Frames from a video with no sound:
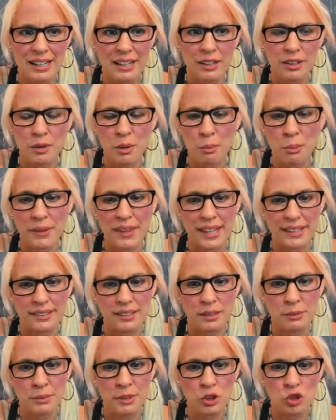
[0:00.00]
Remember, that's
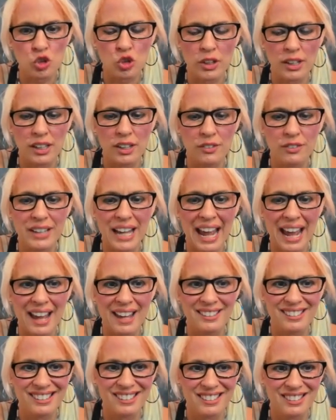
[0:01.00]
administrative
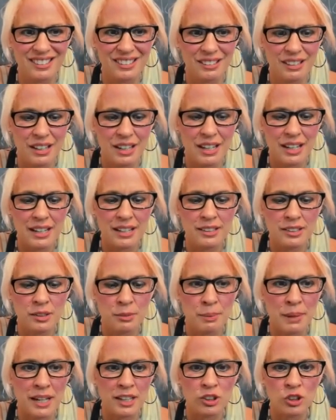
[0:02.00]
tasks.
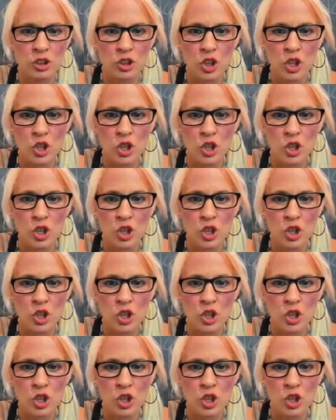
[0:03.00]
Space